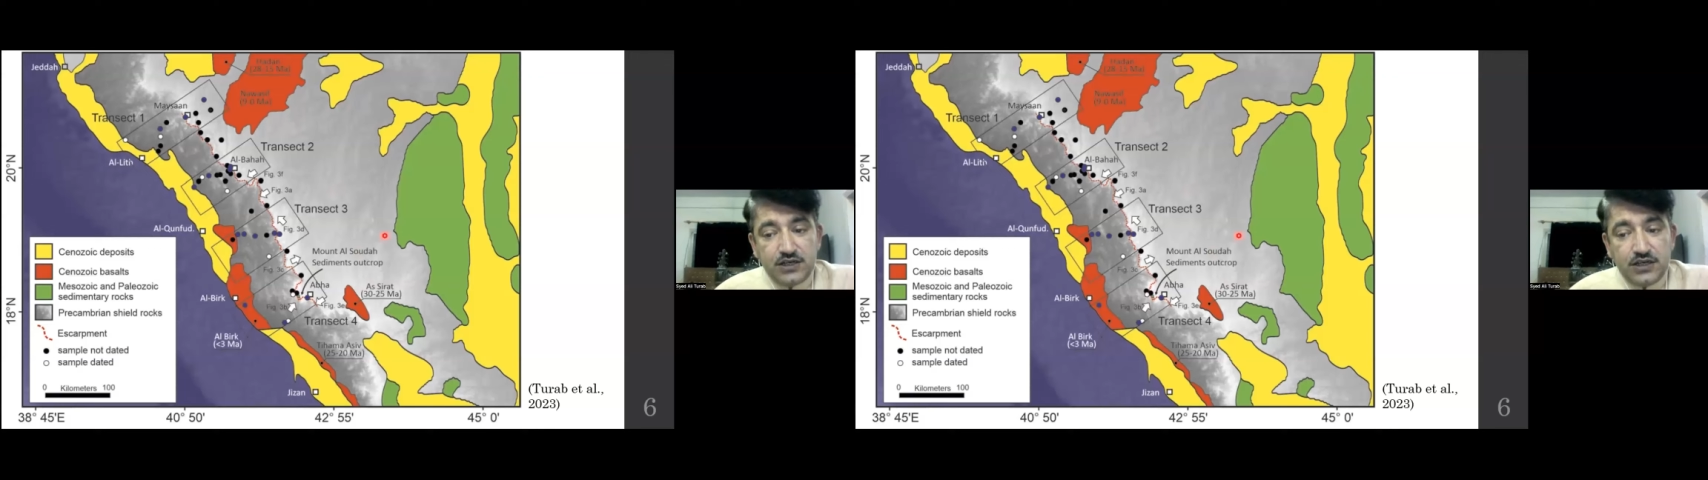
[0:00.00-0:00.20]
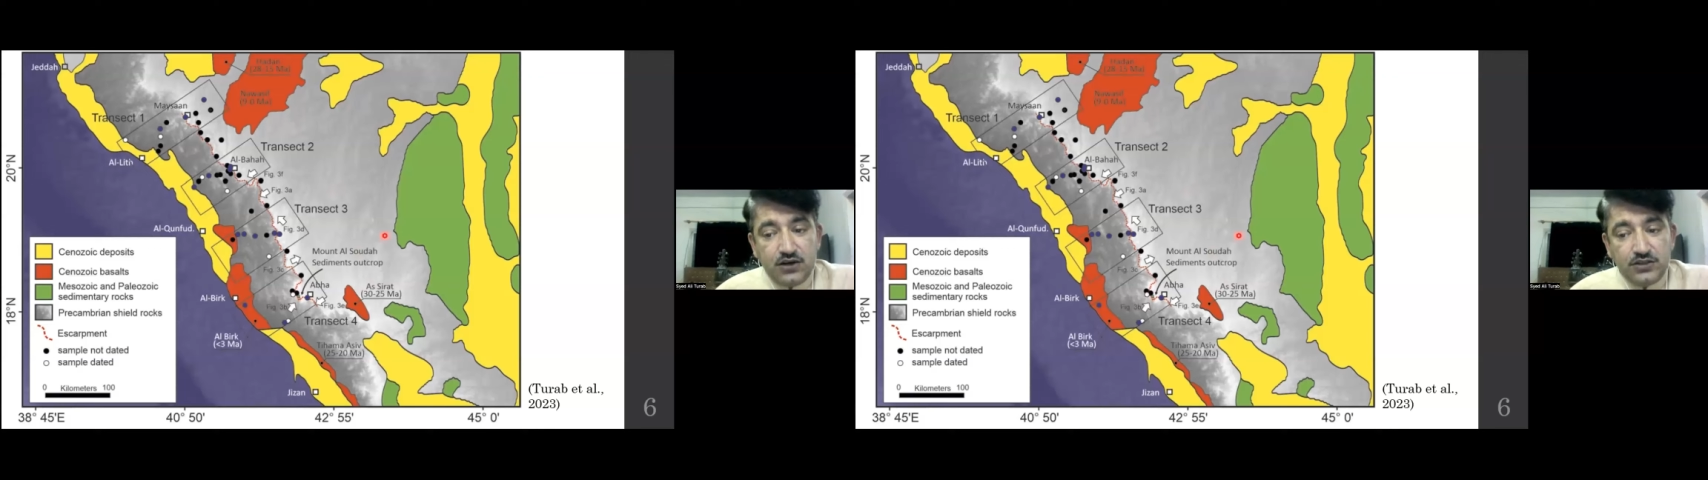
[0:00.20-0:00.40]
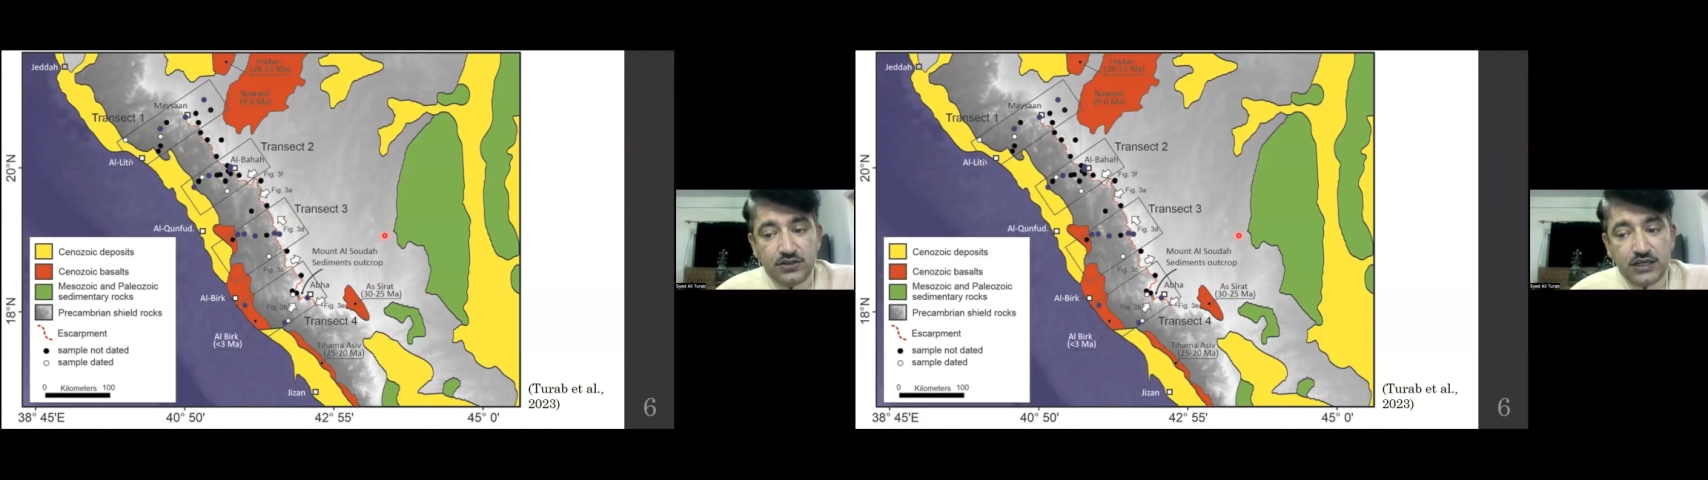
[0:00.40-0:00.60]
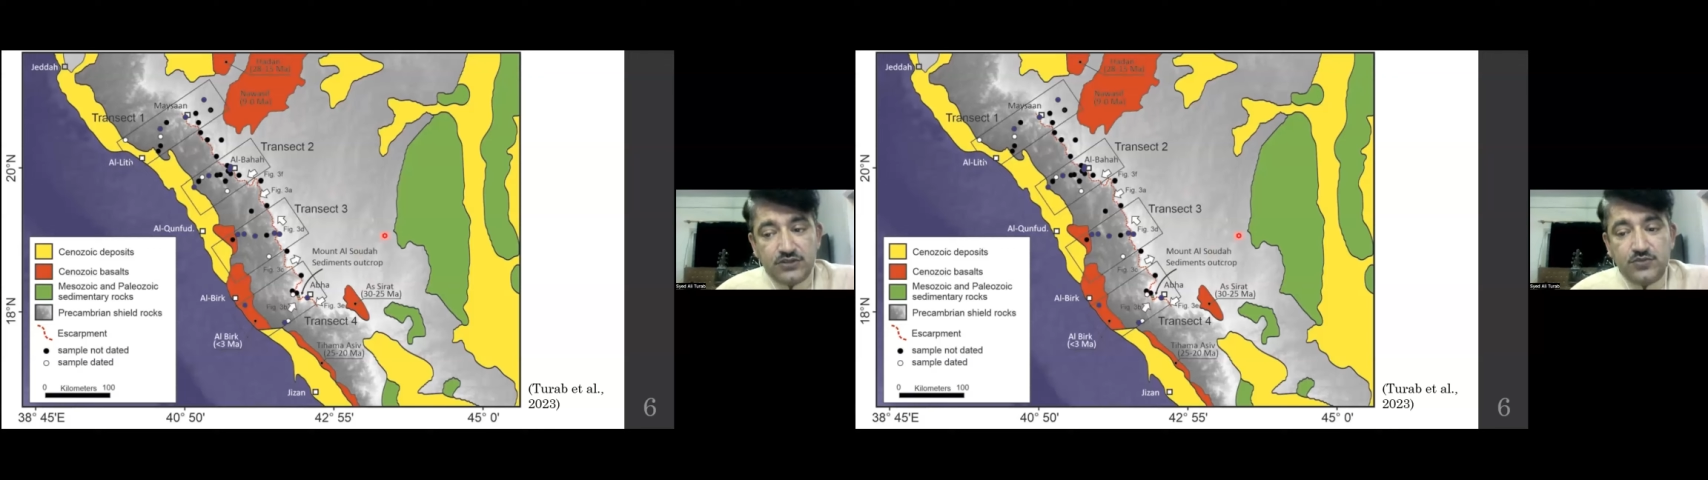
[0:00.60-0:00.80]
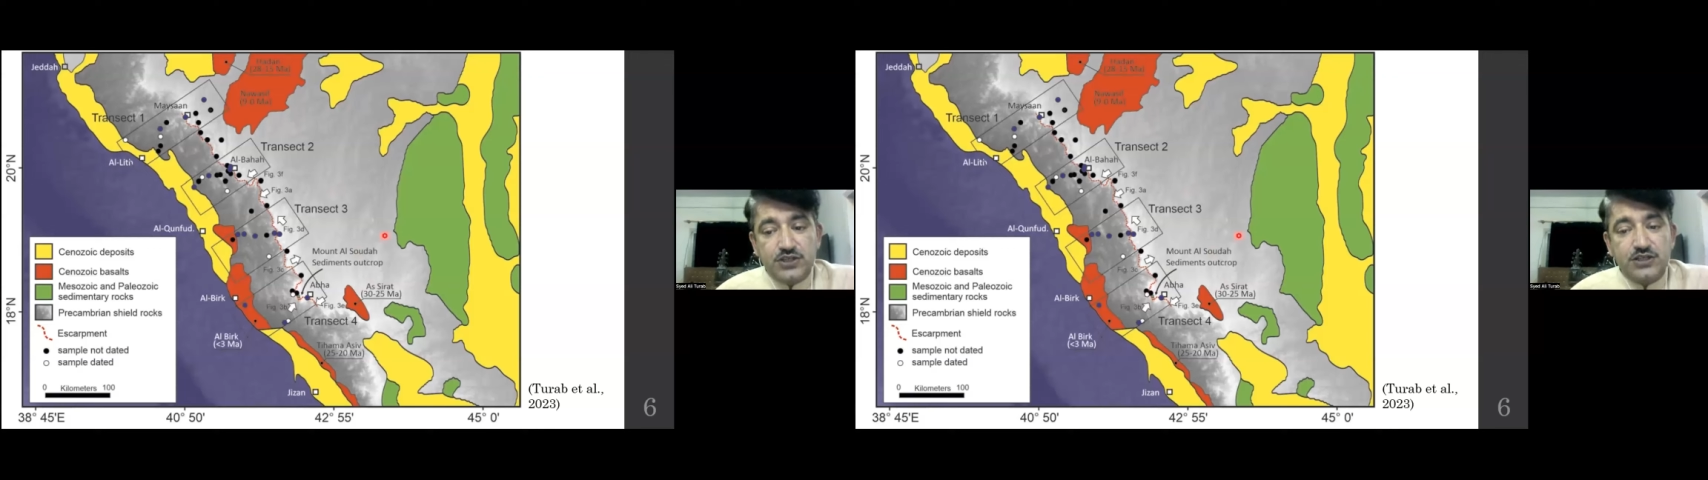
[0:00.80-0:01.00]
on the
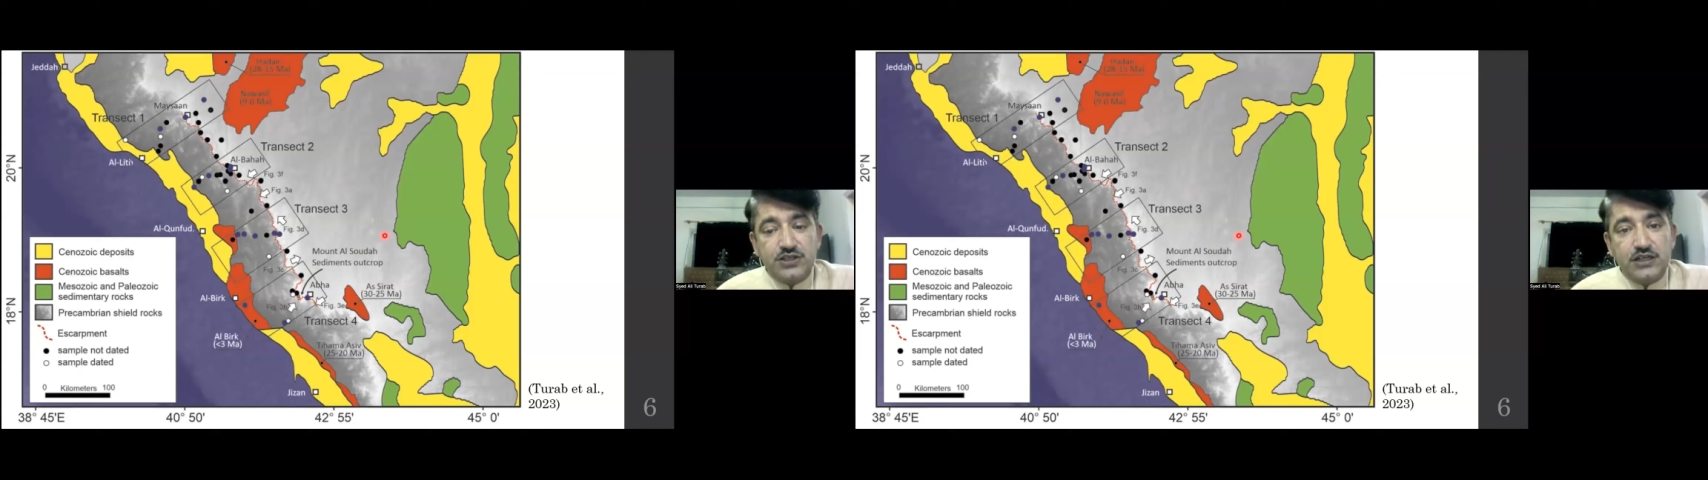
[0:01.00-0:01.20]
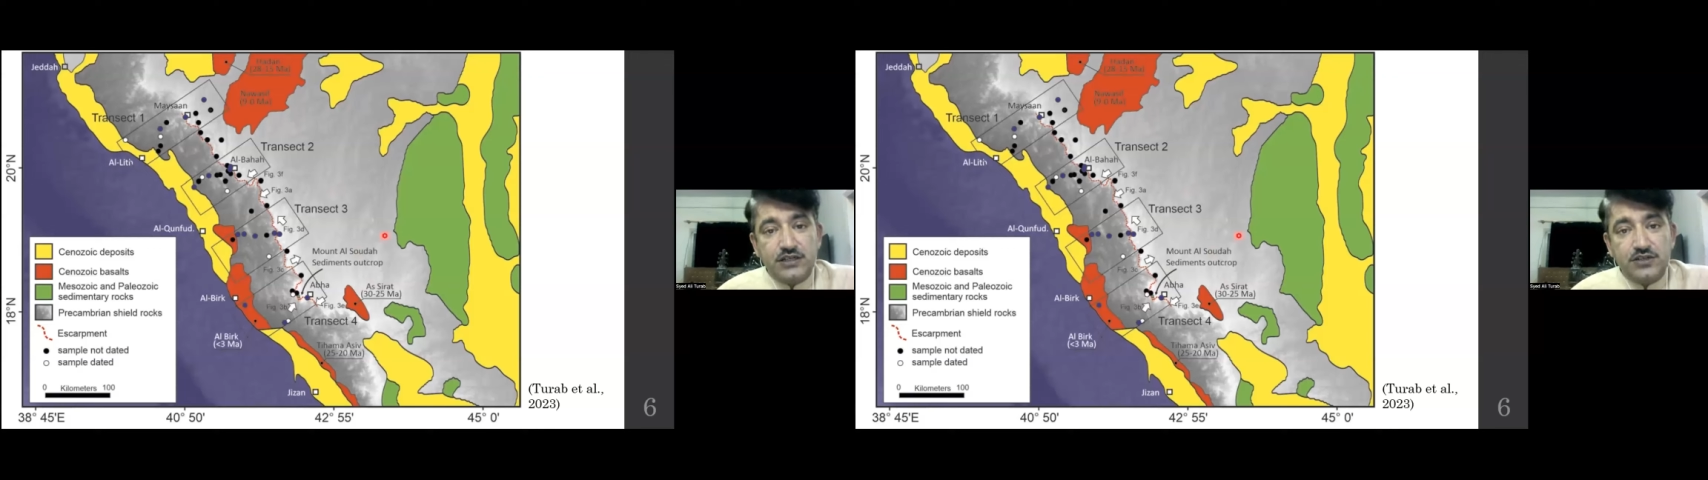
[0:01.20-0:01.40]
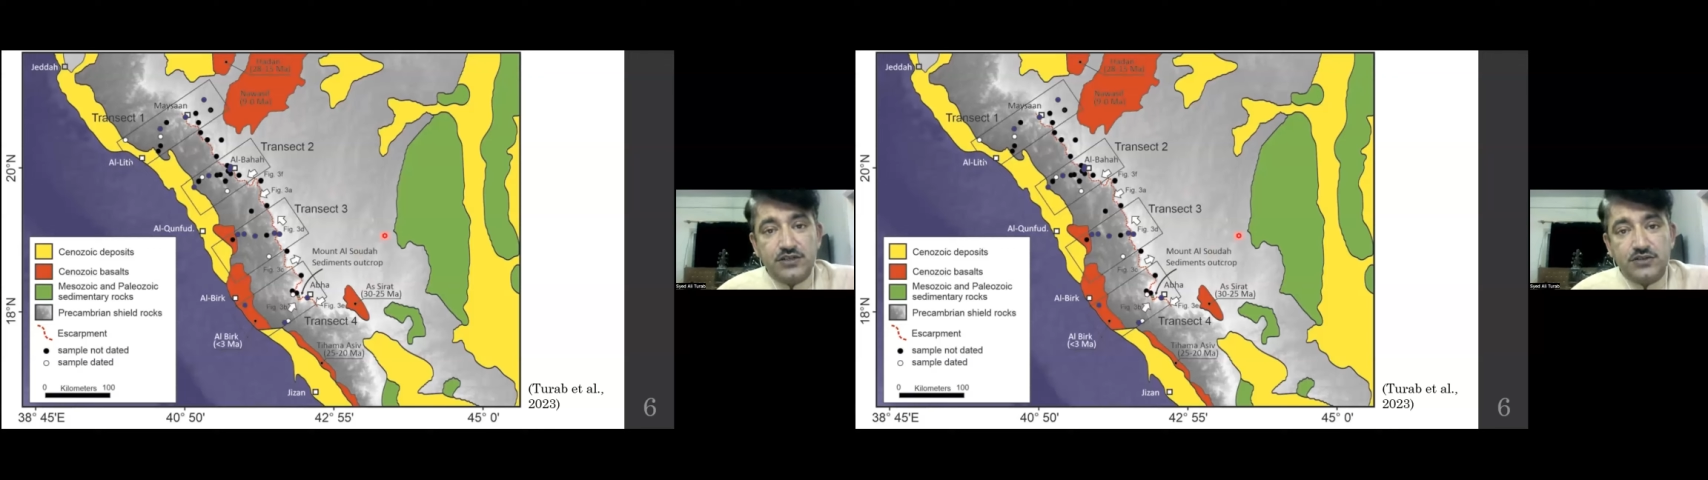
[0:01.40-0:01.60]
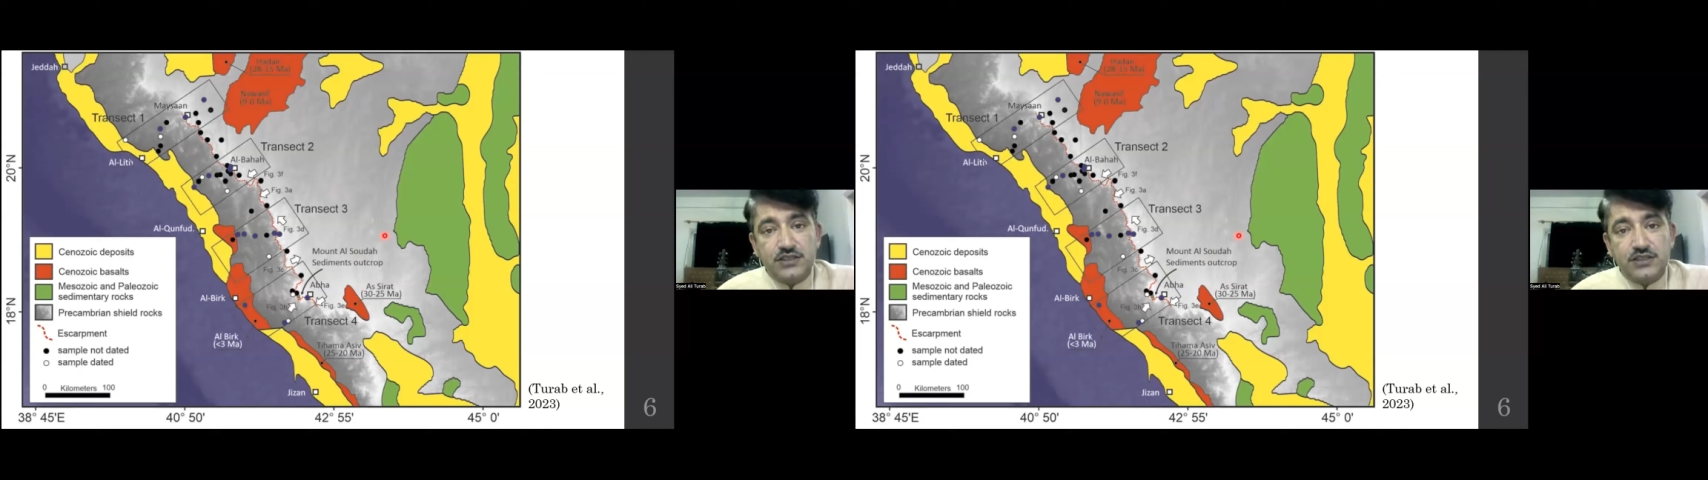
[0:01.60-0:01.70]
exhumation related to the